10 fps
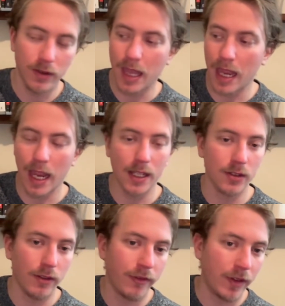they
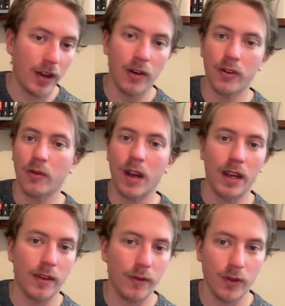answer the phone or right
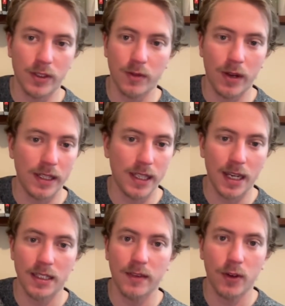in the first 20
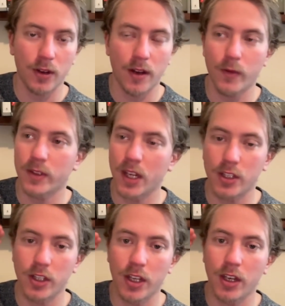seconds of your
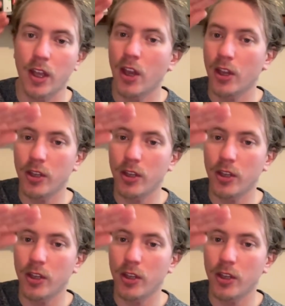conversation,